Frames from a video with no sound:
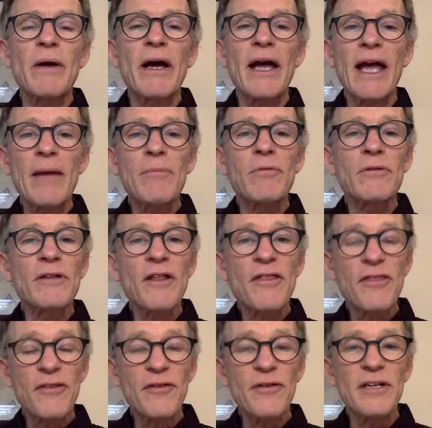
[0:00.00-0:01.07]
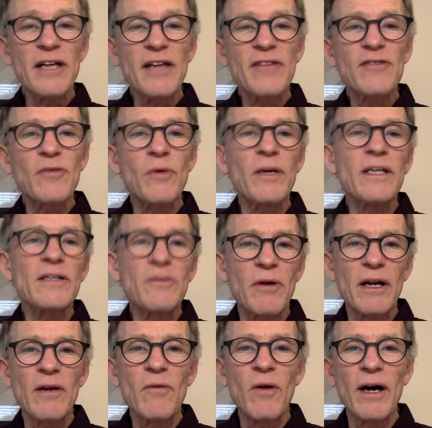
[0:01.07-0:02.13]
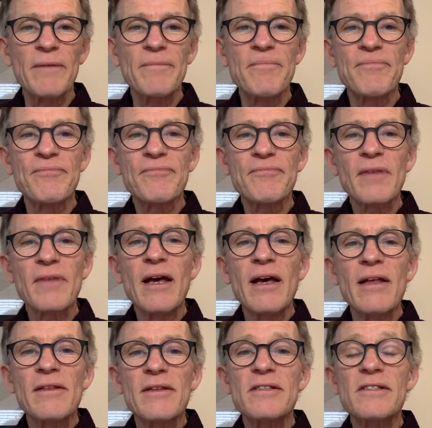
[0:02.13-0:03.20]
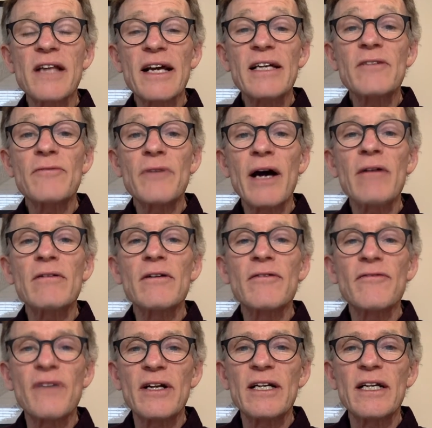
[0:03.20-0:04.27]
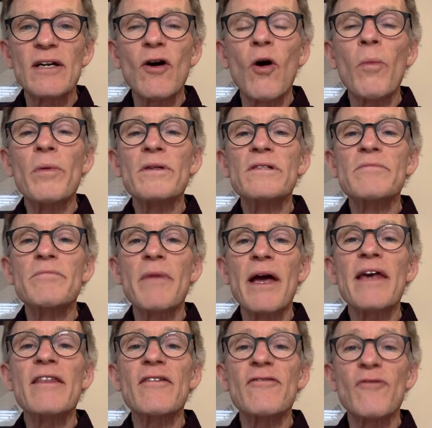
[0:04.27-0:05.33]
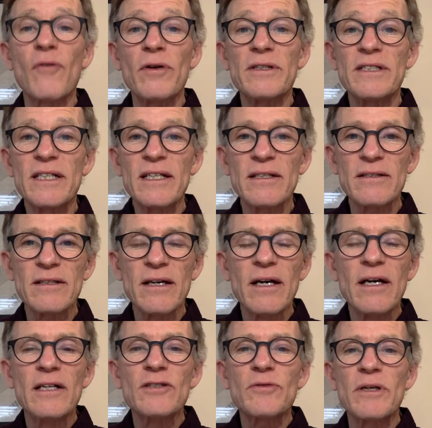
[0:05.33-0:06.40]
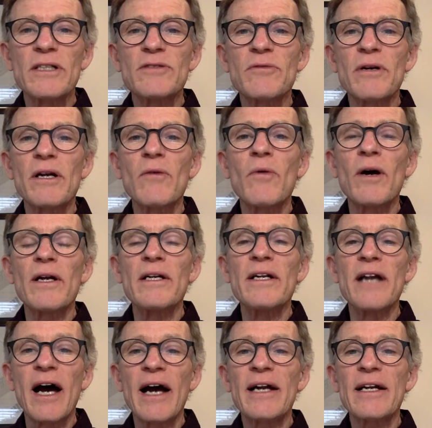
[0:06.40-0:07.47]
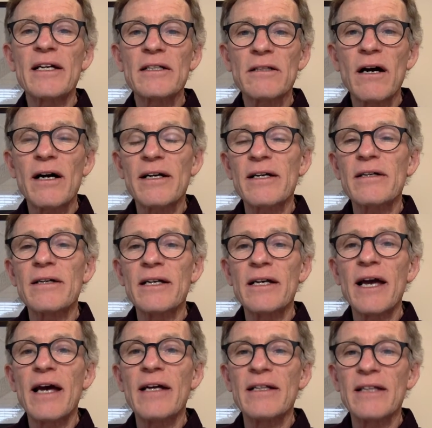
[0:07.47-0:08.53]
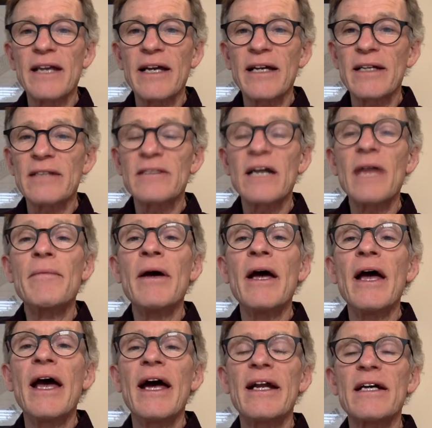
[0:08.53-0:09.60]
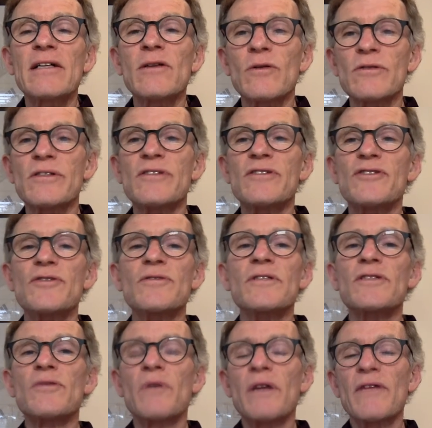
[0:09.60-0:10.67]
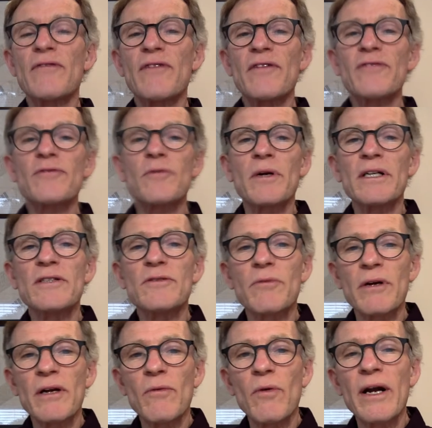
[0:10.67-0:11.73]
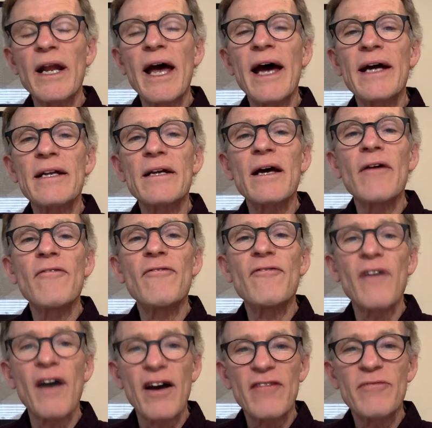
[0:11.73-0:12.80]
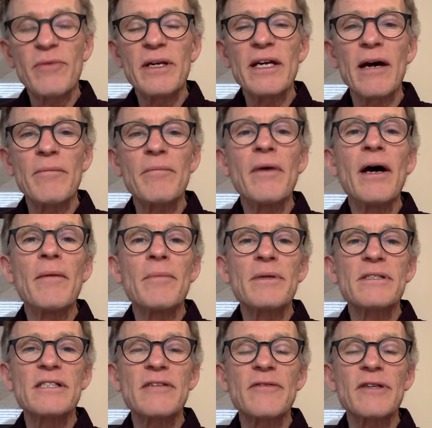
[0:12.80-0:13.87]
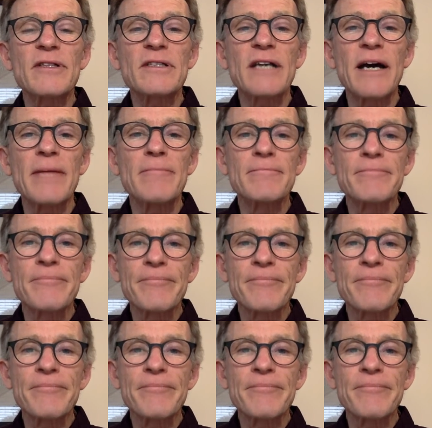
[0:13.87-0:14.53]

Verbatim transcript: by April the 30th, 2021. The second round of funding opens May the 14th, 2021, 9 o'clock Atlantic time, and it closes June the 25th, 2021 at 5 p.m. Pacific time.